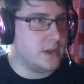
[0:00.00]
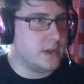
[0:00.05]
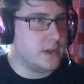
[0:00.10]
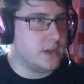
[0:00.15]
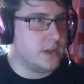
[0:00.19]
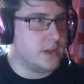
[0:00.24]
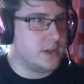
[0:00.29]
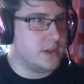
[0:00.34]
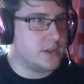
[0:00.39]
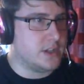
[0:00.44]

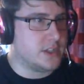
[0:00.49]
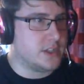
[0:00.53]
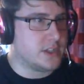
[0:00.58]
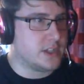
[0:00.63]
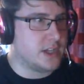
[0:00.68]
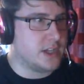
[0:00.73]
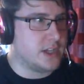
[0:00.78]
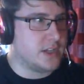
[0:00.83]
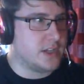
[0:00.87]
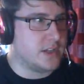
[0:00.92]
You're just
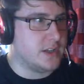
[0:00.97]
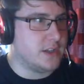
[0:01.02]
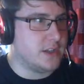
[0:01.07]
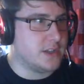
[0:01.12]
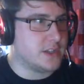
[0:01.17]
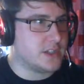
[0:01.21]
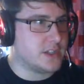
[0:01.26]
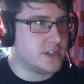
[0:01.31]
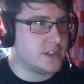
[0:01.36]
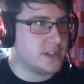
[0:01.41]
a
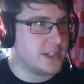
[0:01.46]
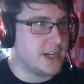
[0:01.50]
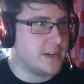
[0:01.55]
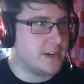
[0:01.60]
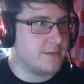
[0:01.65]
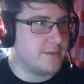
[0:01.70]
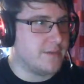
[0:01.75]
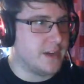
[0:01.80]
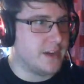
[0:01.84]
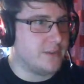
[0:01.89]

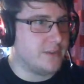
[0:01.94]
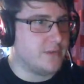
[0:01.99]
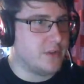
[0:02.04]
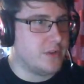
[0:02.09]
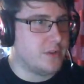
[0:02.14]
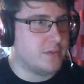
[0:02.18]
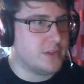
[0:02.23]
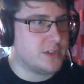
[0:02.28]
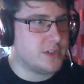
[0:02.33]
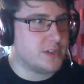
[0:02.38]
terrifying
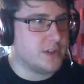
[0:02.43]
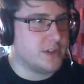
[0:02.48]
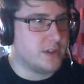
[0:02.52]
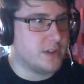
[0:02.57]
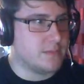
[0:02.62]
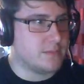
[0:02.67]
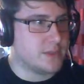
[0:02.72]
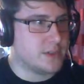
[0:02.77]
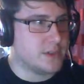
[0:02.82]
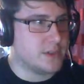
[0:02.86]
room which
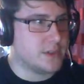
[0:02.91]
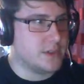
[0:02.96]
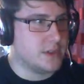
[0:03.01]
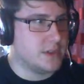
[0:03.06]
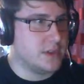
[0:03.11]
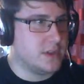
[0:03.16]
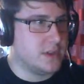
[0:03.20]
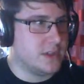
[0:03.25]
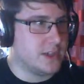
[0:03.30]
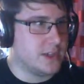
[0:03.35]
thumps.
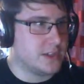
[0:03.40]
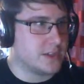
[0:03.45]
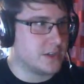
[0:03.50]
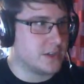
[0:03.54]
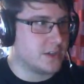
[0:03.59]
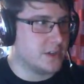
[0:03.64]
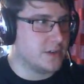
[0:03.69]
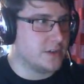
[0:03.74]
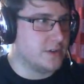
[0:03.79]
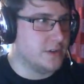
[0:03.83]
That's not
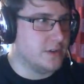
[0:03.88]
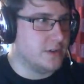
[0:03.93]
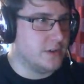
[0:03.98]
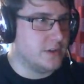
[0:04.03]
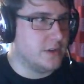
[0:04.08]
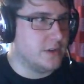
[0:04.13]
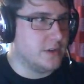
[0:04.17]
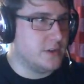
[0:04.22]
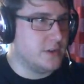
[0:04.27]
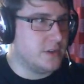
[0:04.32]
good.
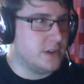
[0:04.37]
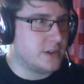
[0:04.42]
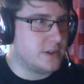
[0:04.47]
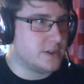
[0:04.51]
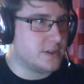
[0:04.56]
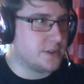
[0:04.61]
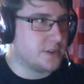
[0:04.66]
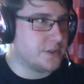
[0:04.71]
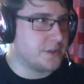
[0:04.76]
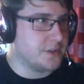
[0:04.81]
That's
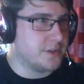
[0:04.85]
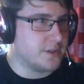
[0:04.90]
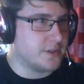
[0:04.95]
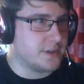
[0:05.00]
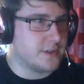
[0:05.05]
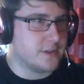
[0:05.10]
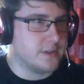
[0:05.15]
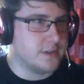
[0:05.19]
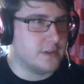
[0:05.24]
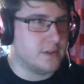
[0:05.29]
not good at
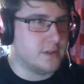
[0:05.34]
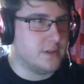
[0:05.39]
all.